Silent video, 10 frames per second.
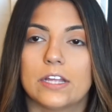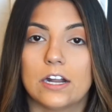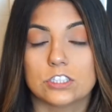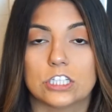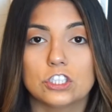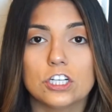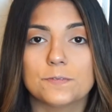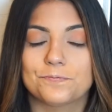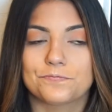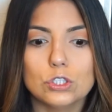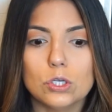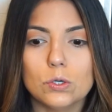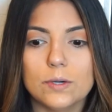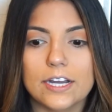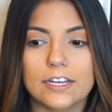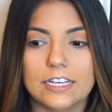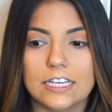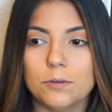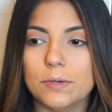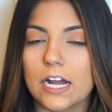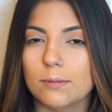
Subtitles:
And I was like, sure. So he went